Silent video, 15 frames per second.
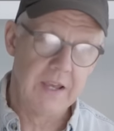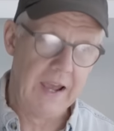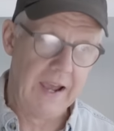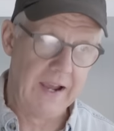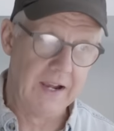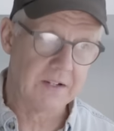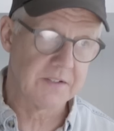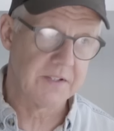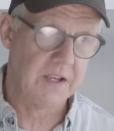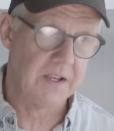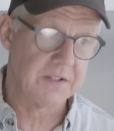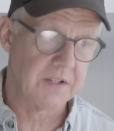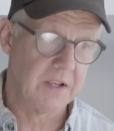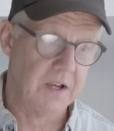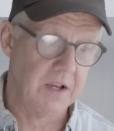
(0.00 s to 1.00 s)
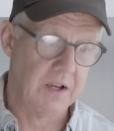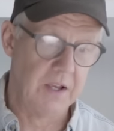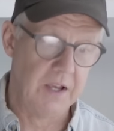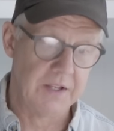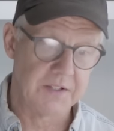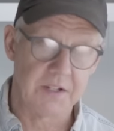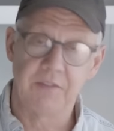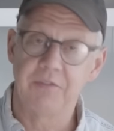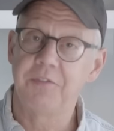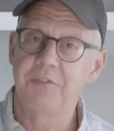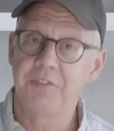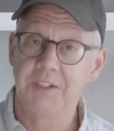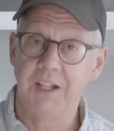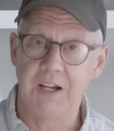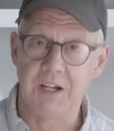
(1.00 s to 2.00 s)
acts as a
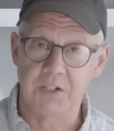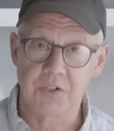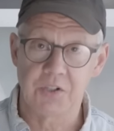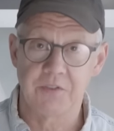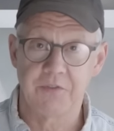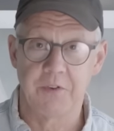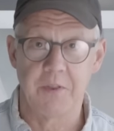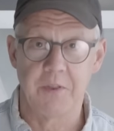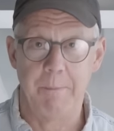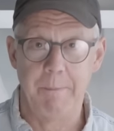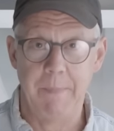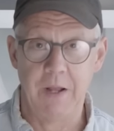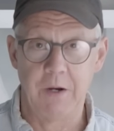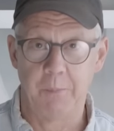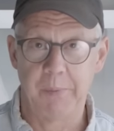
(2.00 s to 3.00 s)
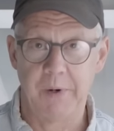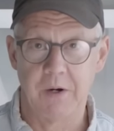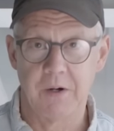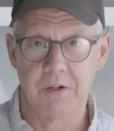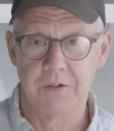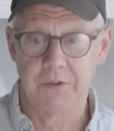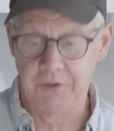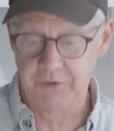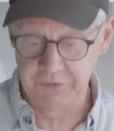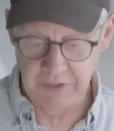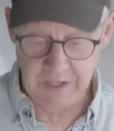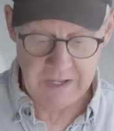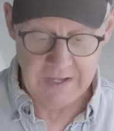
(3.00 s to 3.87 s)
flush for the metal particles